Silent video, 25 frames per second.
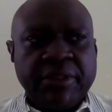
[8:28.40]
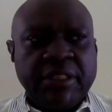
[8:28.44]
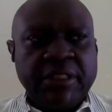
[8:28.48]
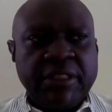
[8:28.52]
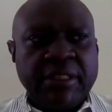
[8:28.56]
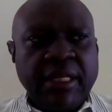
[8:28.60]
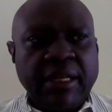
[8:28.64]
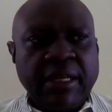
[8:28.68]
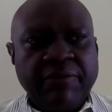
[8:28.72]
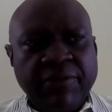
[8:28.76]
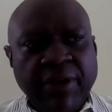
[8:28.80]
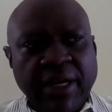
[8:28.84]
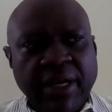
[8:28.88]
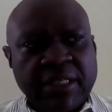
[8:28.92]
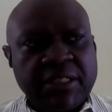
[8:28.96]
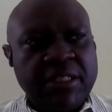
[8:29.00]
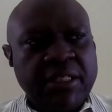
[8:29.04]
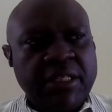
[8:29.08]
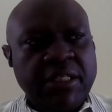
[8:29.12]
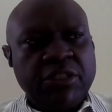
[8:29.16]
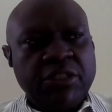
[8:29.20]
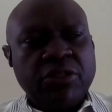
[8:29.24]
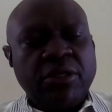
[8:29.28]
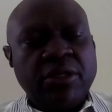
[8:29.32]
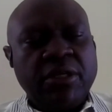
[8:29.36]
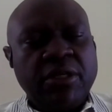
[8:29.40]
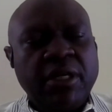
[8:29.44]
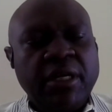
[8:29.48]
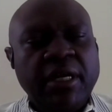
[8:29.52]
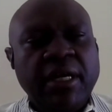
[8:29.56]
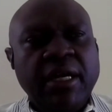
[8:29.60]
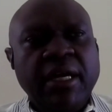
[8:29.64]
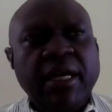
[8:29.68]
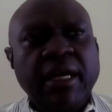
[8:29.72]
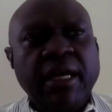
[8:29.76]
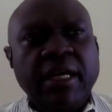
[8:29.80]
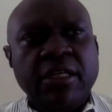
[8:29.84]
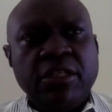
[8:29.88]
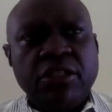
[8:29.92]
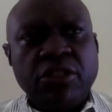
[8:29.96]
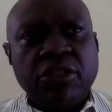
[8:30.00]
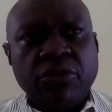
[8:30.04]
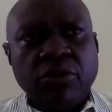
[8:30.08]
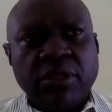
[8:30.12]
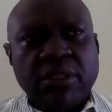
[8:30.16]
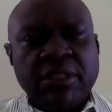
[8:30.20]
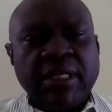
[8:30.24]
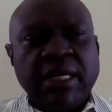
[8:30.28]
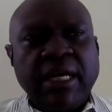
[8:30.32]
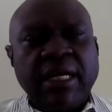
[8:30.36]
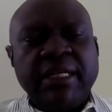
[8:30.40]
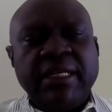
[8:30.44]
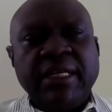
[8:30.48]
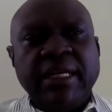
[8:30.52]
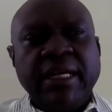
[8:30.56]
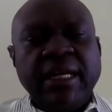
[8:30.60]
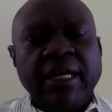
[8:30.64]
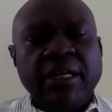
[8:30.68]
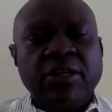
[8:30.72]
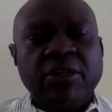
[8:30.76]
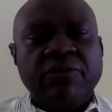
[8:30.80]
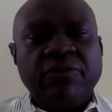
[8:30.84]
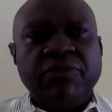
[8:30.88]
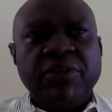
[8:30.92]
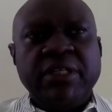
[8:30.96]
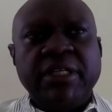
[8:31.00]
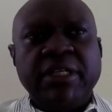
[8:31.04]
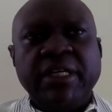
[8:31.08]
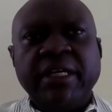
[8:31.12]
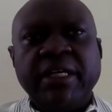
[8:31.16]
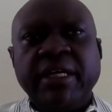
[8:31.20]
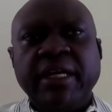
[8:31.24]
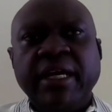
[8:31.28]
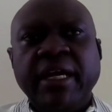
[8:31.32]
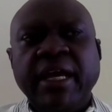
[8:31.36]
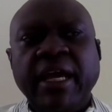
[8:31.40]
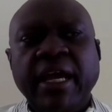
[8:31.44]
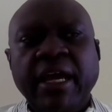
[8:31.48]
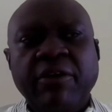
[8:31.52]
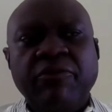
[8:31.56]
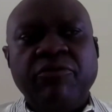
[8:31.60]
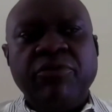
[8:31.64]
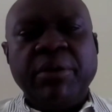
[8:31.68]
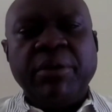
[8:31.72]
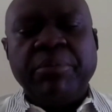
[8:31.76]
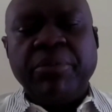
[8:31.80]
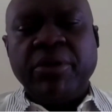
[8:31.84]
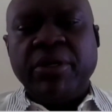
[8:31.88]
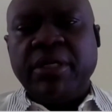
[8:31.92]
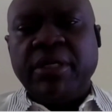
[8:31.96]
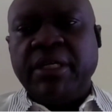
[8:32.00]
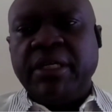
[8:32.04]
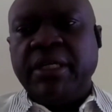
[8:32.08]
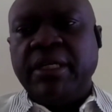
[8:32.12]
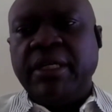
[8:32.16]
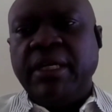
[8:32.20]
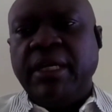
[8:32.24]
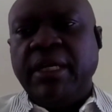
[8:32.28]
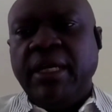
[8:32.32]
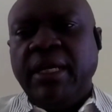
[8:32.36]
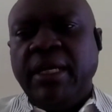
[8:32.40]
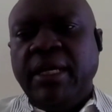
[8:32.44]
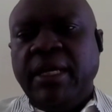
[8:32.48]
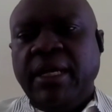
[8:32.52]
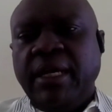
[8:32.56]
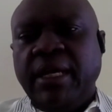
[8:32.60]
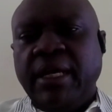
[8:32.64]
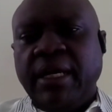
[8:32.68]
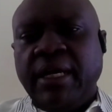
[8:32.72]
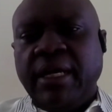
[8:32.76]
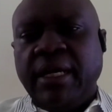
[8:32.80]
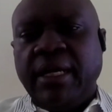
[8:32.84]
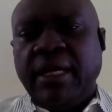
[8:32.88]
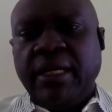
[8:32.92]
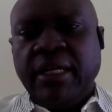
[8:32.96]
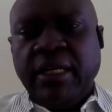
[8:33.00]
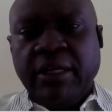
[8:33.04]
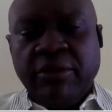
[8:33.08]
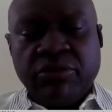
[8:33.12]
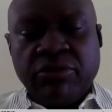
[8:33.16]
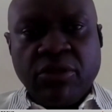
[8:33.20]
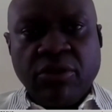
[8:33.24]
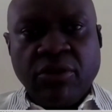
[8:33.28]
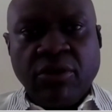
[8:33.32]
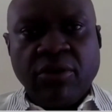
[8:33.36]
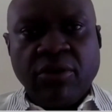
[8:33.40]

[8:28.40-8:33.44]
is that vaccination ensures that at the end of the day, everybody lives